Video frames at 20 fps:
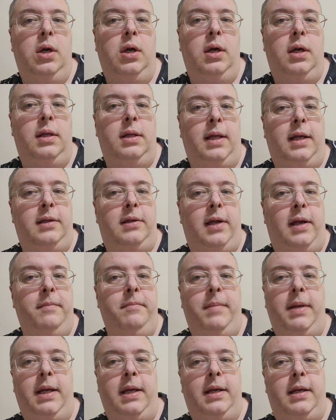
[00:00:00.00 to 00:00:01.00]
unless
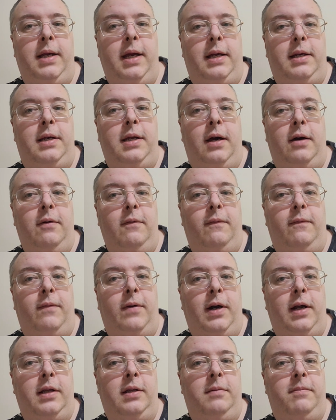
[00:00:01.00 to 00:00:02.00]
I'm being kicked out
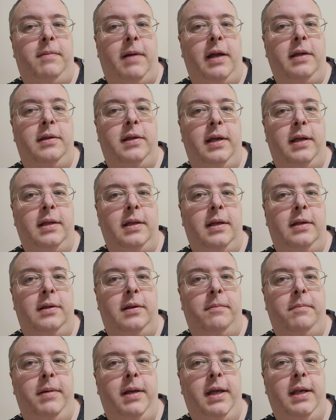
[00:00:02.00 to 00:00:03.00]
for expressing this
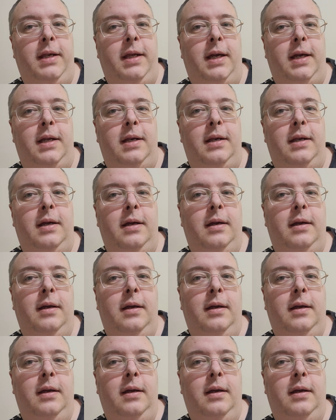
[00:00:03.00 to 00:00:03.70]
opinion.